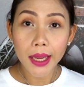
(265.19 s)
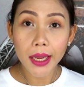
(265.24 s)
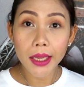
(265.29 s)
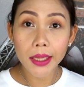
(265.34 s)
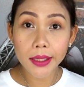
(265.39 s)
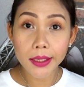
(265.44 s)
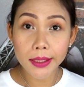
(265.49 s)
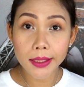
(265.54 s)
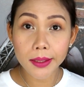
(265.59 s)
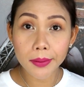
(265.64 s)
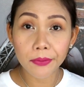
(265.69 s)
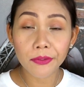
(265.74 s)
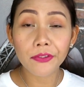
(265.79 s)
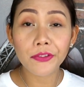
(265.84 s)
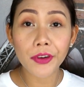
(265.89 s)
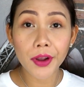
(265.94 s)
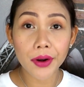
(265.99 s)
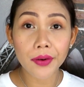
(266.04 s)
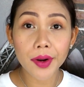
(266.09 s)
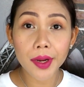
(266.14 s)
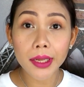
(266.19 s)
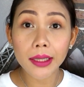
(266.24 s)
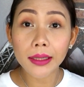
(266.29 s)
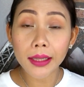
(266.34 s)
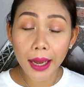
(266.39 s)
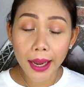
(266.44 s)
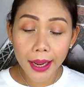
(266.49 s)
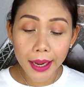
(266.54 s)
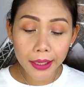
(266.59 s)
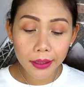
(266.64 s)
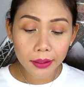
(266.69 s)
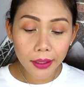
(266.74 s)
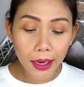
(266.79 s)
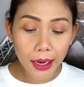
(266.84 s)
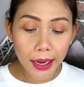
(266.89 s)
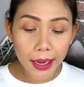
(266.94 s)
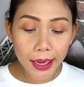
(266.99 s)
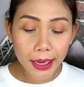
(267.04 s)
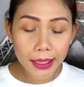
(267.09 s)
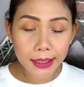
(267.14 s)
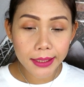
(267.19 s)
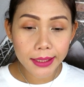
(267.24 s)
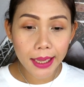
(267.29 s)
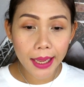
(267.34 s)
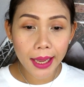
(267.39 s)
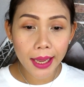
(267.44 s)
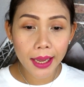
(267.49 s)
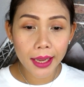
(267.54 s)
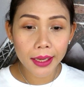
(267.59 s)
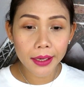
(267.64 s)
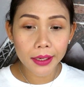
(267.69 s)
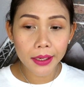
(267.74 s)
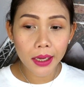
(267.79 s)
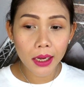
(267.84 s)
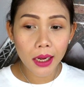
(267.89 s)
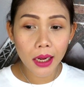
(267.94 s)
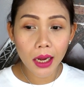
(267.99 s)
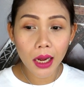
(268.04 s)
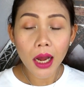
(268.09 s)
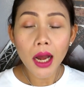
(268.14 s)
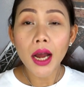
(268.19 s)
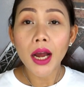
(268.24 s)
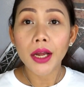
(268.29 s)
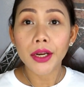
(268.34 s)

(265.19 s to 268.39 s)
it's very light guys and uh,